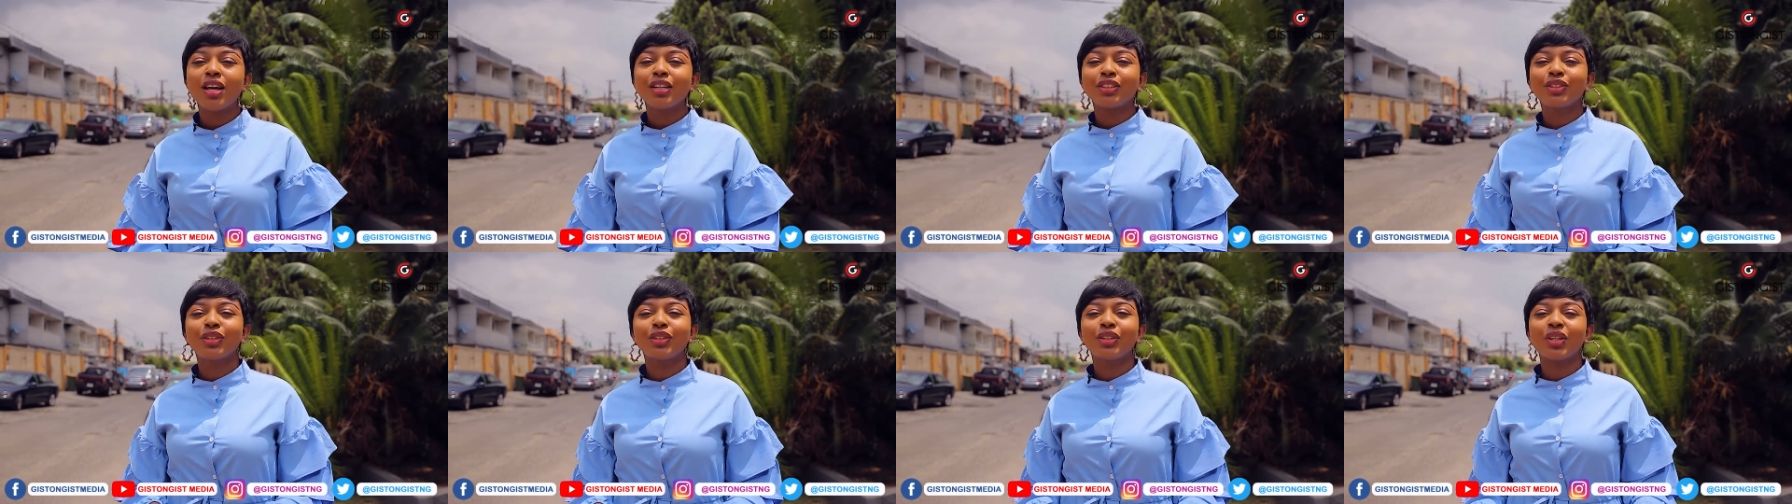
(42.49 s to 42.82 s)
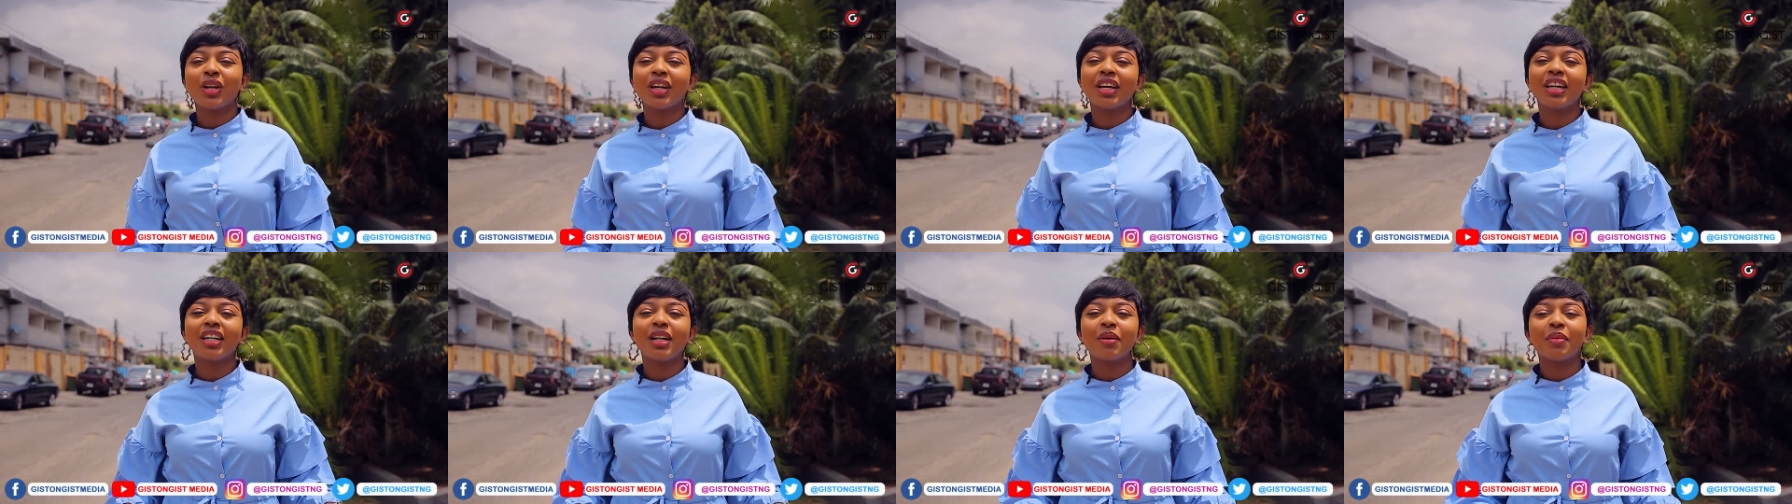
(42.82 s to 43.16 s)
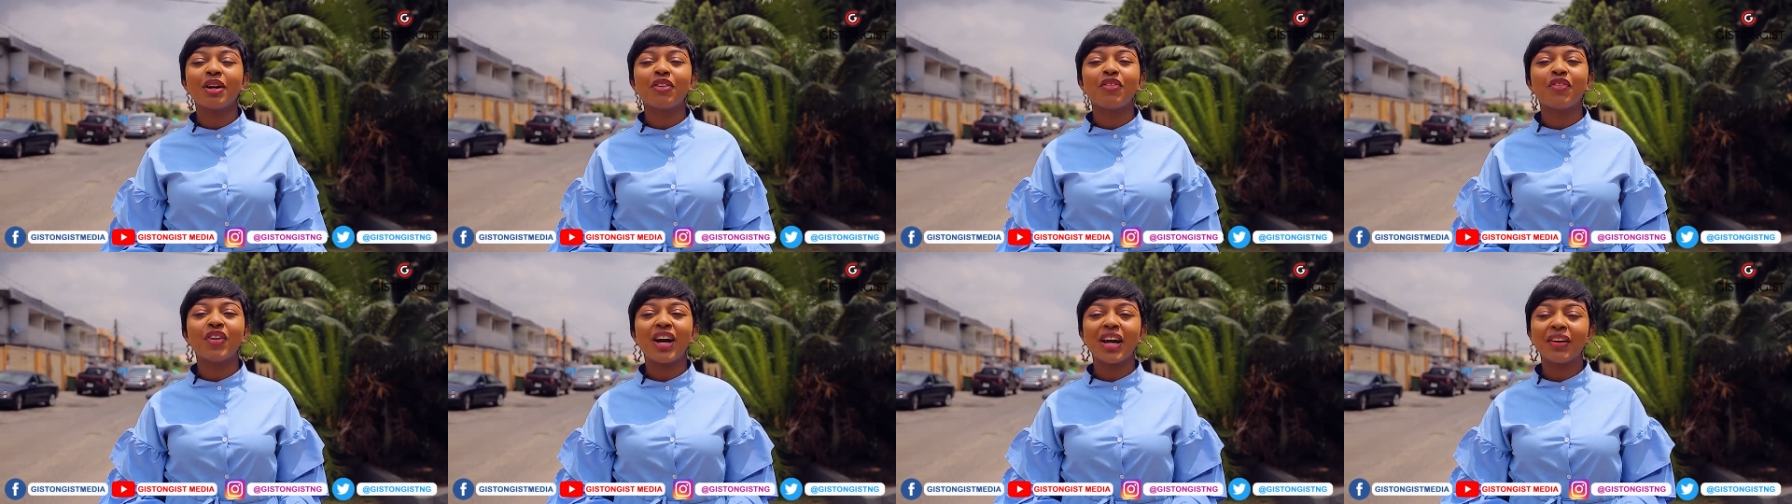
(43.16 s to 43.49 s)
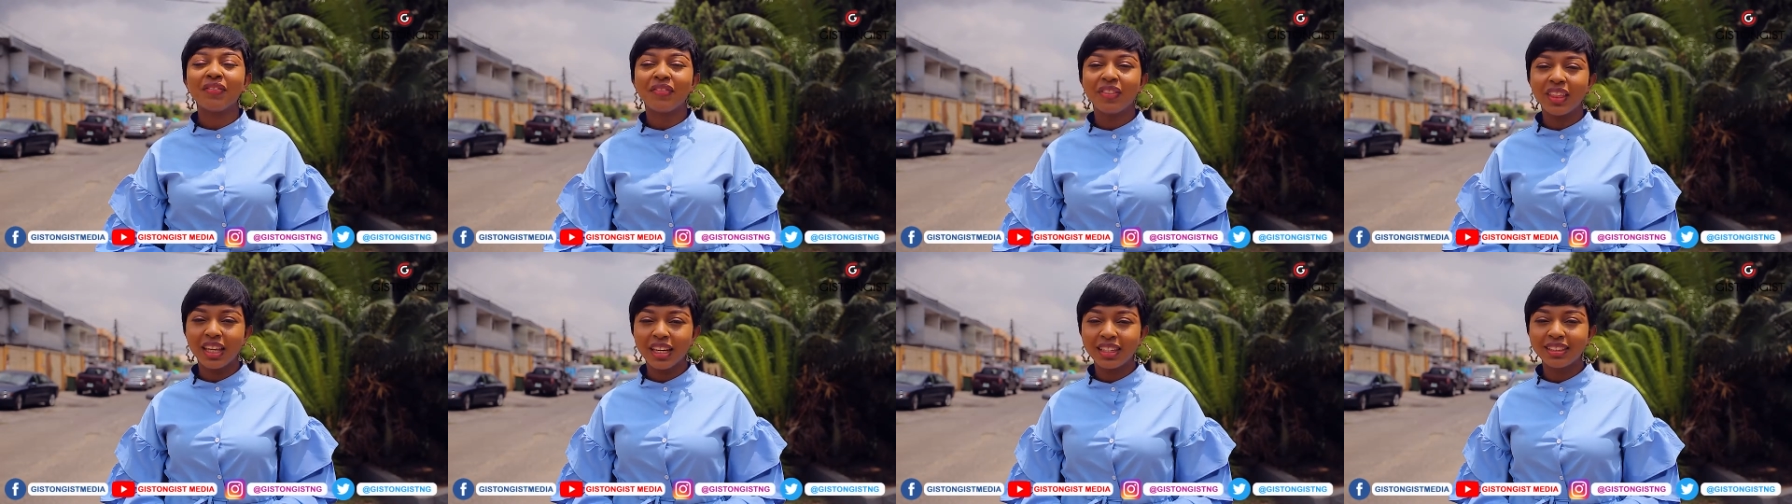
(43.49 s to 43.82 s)
So talking about
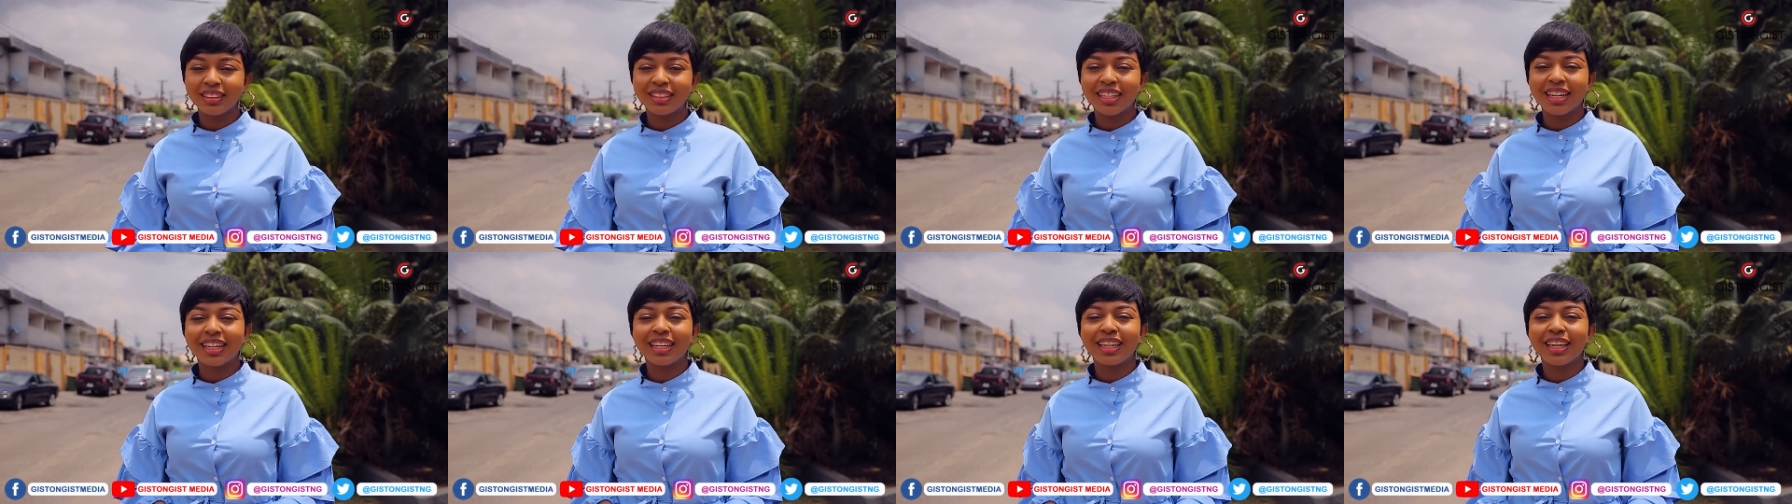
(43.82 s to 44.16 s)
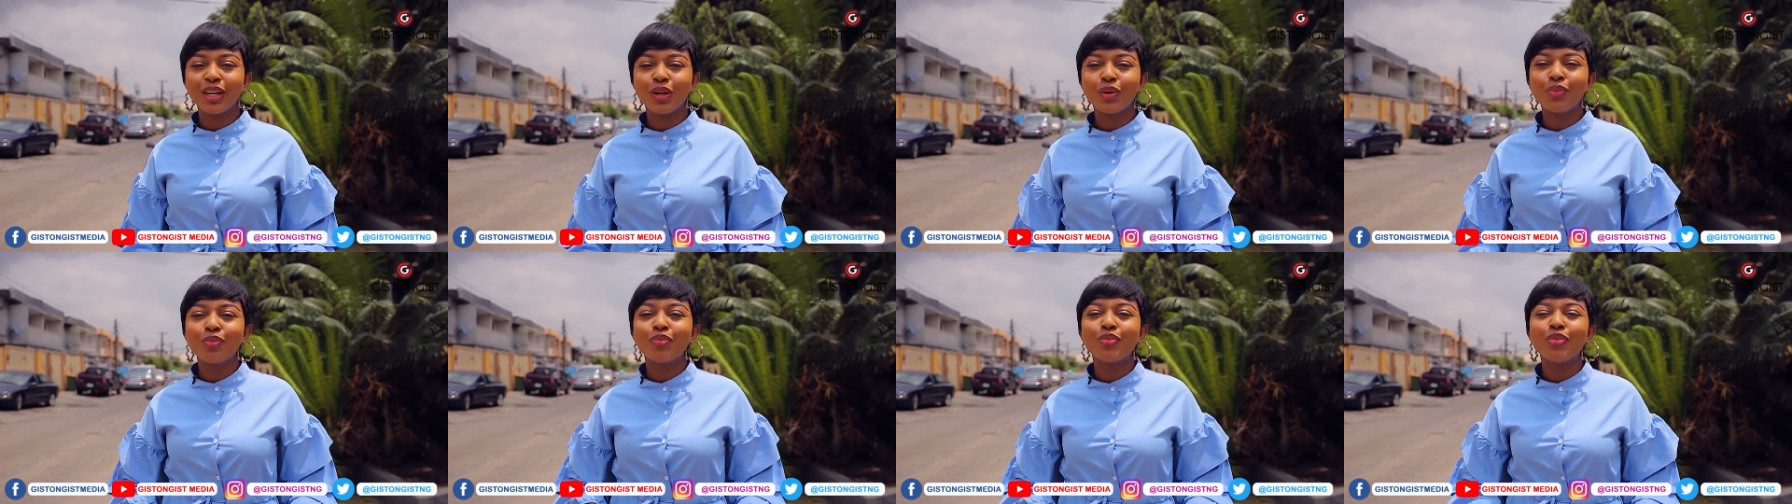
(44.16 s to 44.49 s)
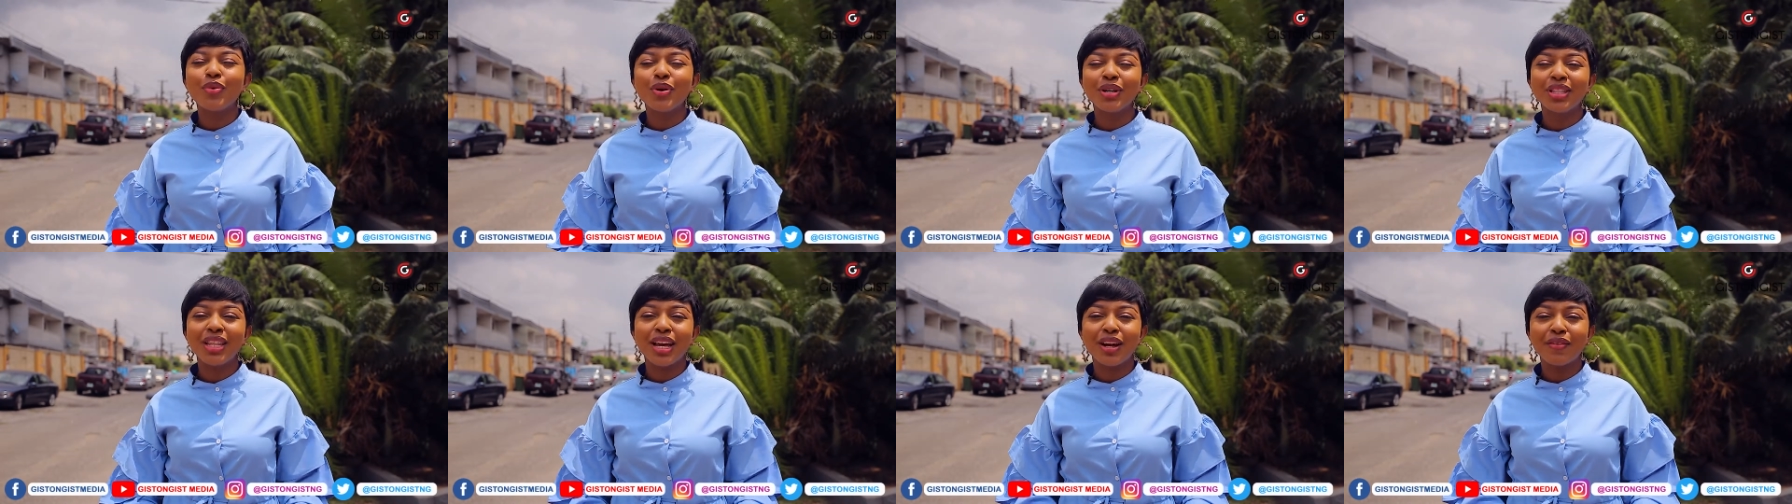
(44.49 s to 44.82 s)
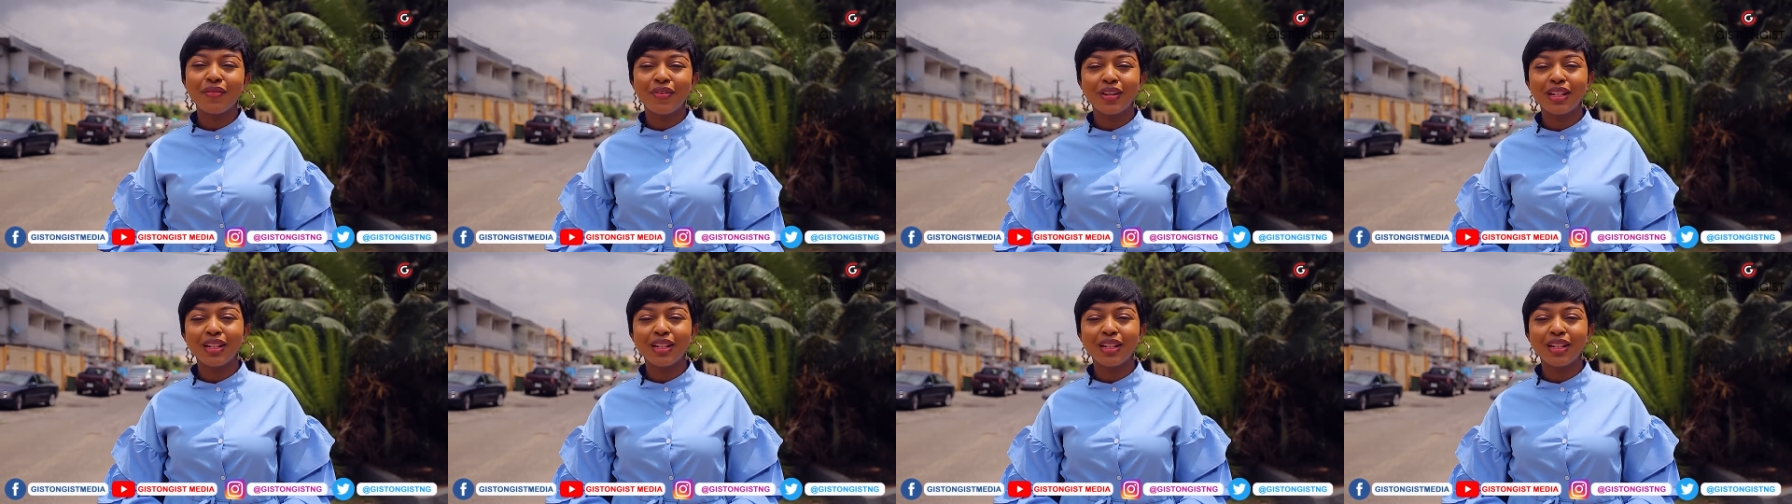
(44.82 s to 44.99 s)
5 things that kill modern